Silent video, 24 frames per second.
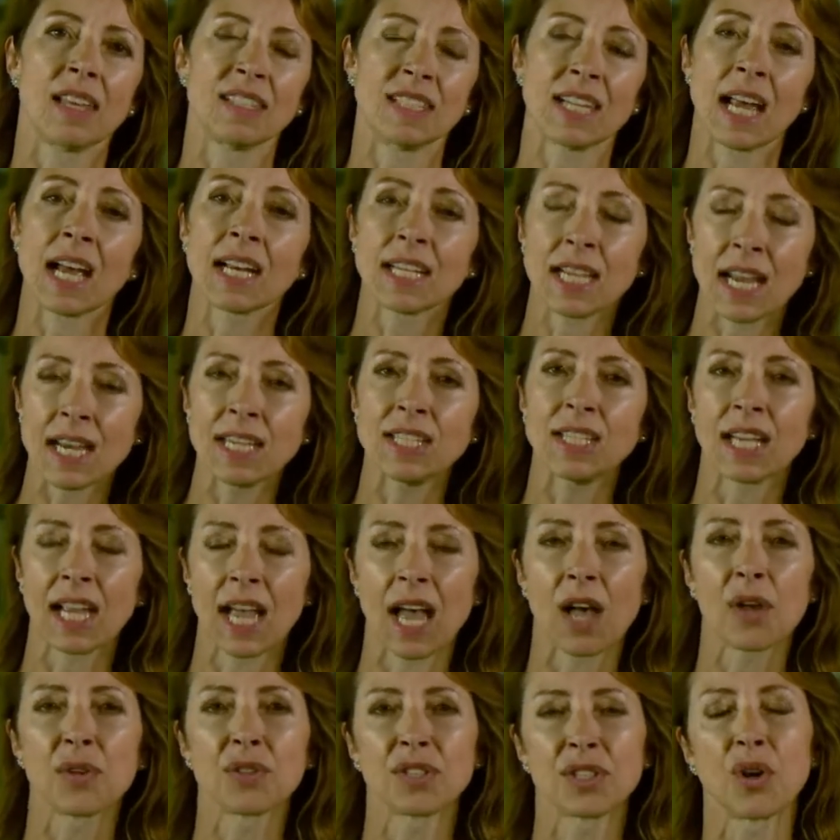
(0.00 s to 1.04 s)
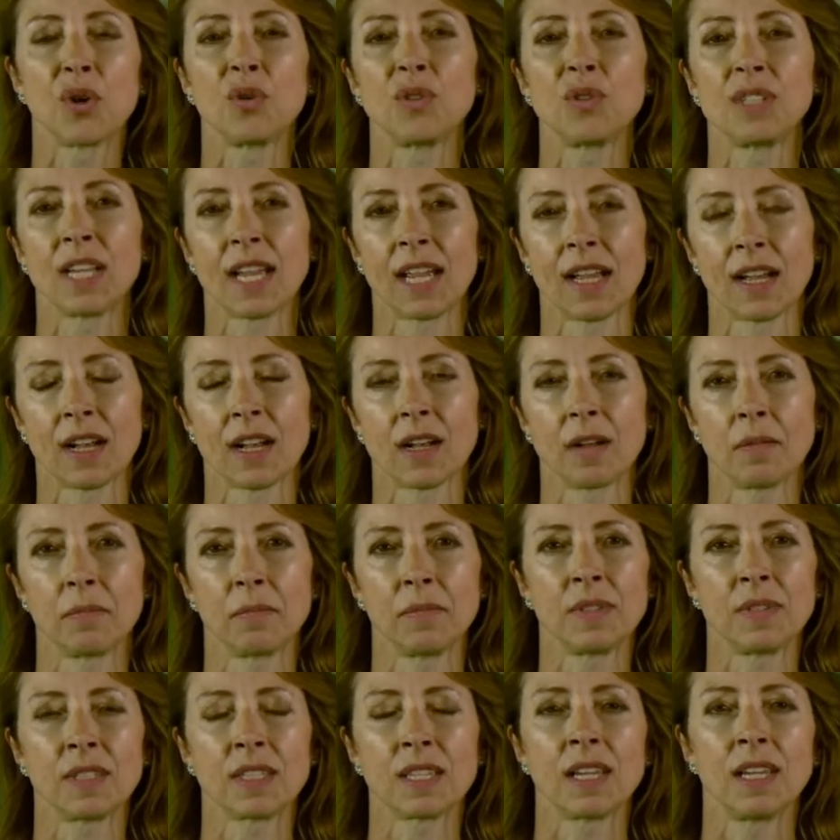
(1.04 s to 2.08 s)
stagnating household
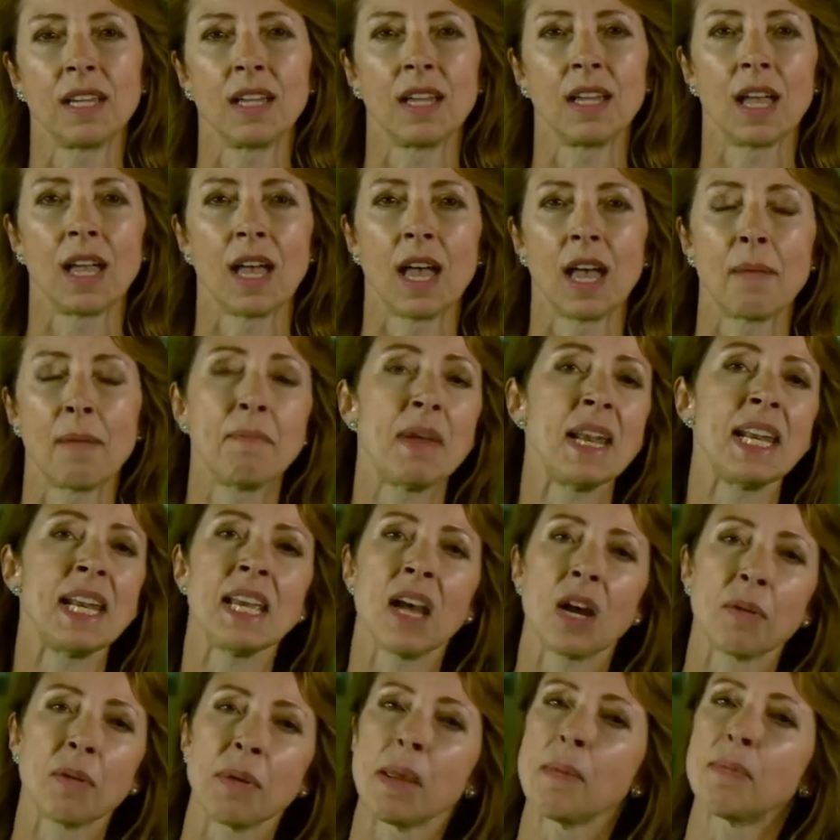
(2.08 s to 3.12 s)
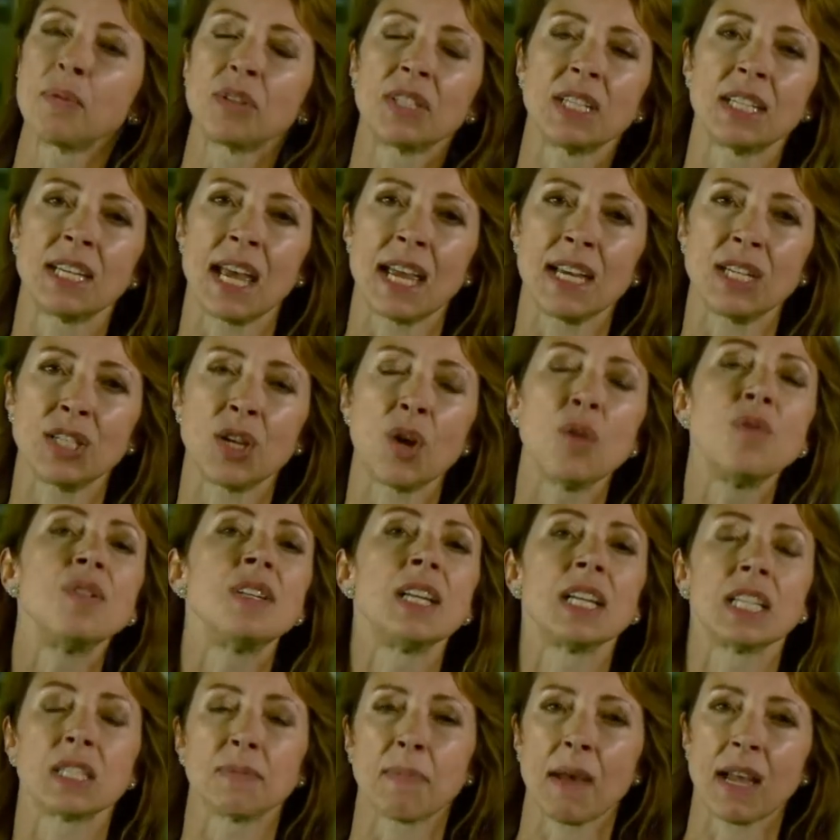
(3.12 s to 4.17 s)
incomes, and many young people today
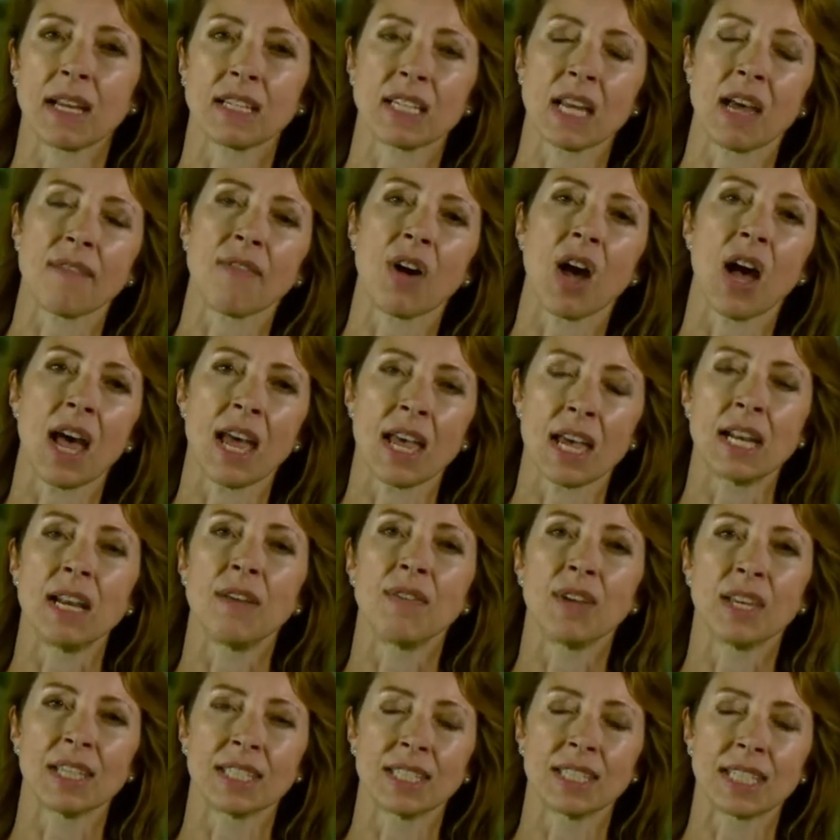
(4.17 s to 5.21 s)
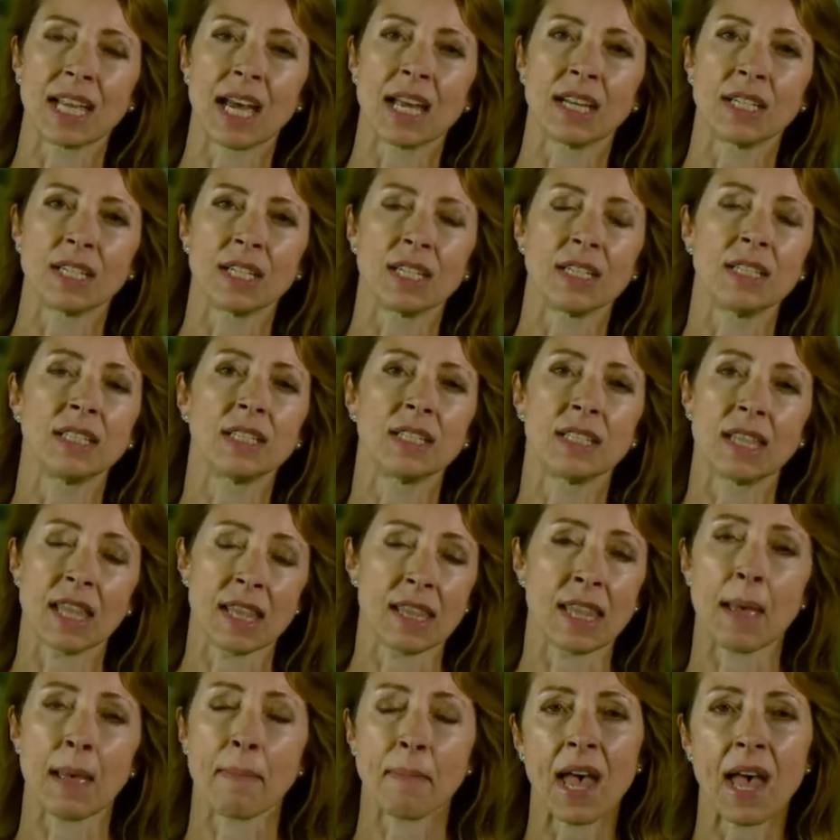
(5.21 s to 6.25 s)
don't expect to have a higher living standards
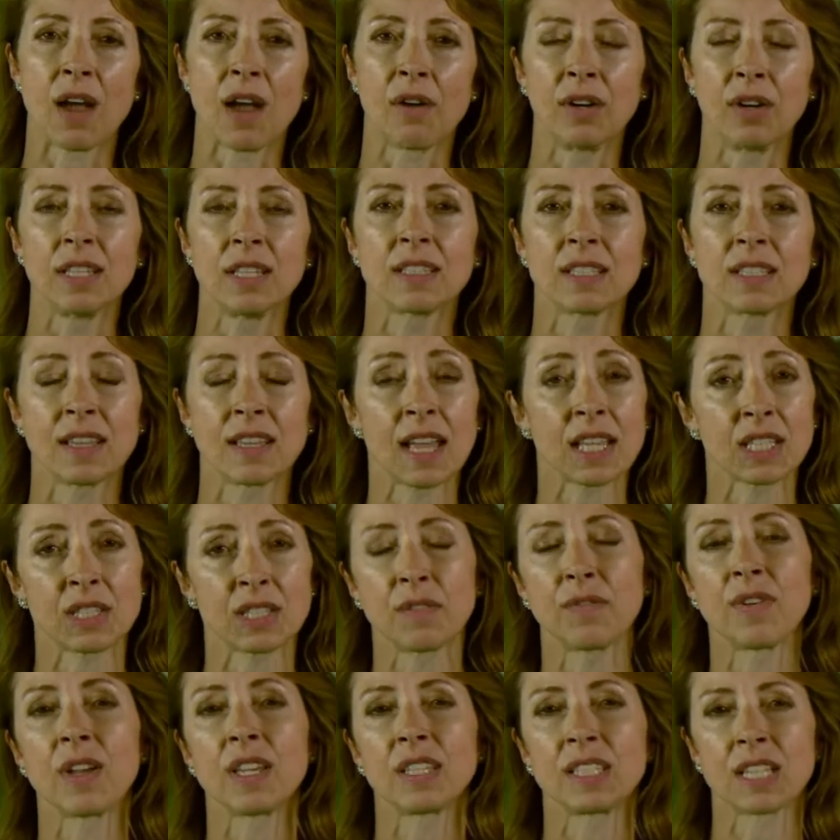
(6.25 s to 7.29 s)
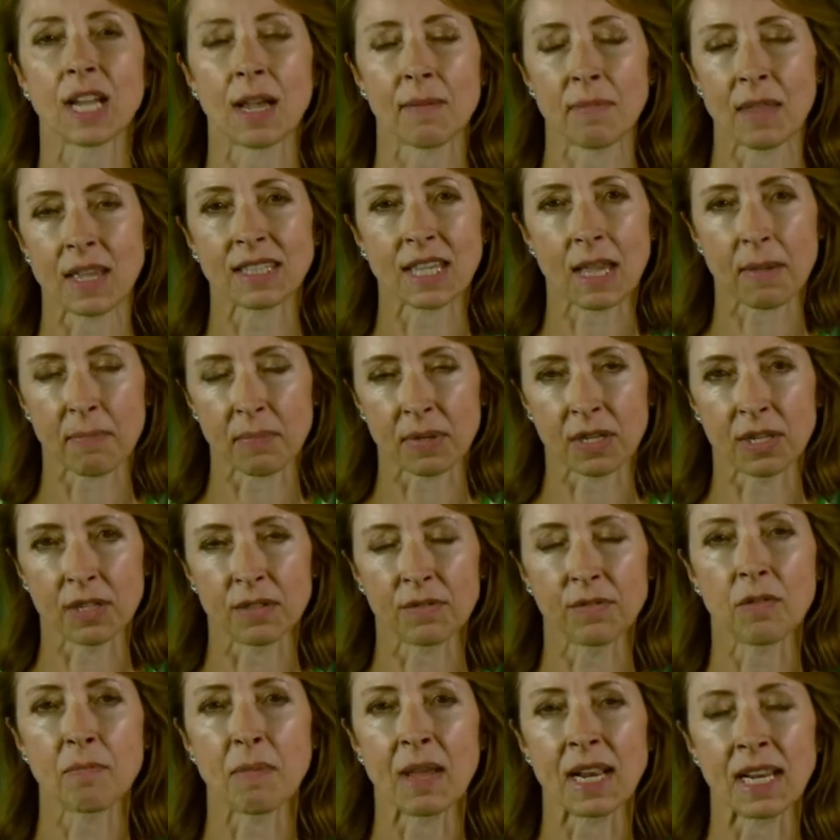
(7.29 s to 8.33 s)
than their parents, and that's the first time that's
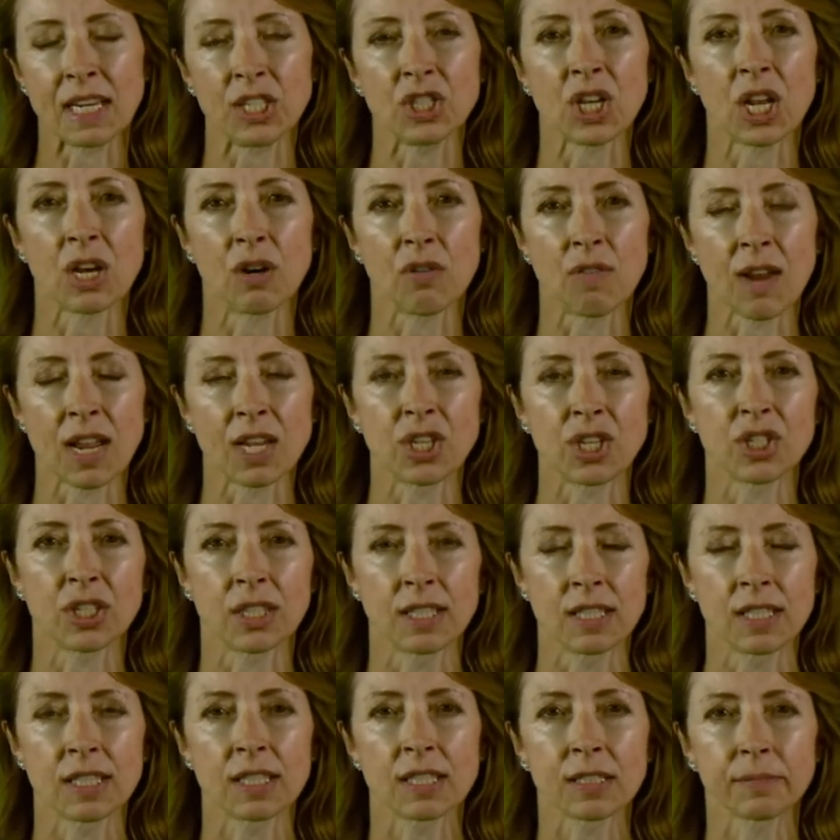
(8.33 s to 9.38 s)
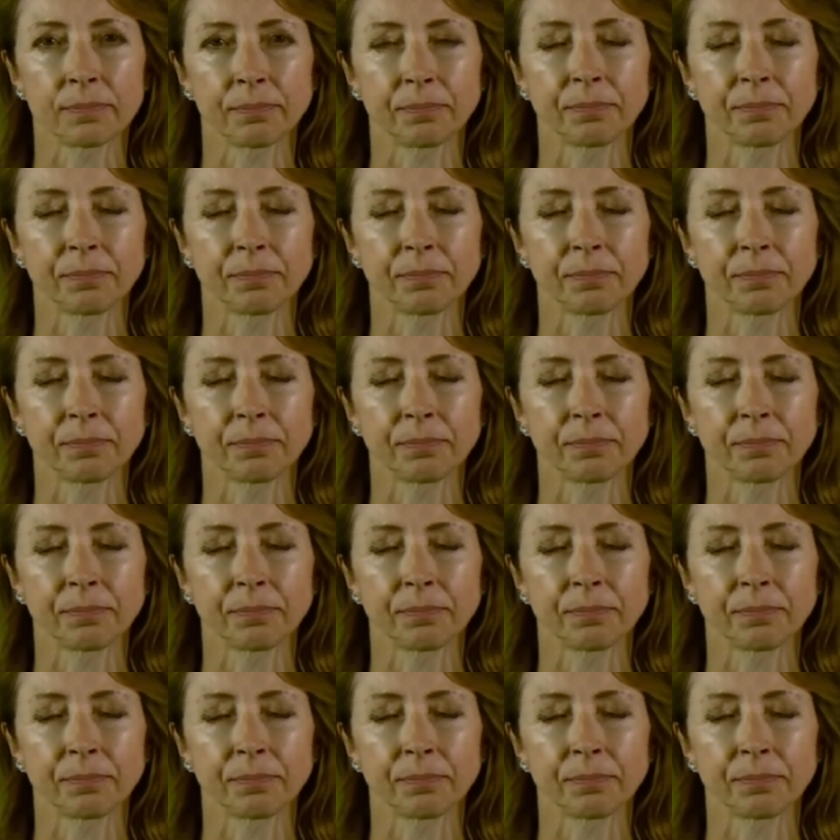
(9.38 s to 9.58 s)
happened for many generations.